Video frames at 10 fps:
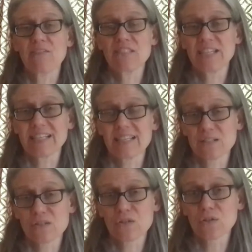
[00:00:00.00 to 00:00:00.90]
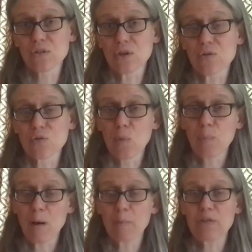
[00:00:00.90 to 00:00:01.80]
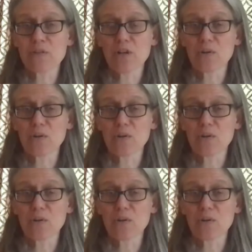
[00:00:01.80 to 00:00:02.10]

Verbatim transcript: tickets to go to a puppet show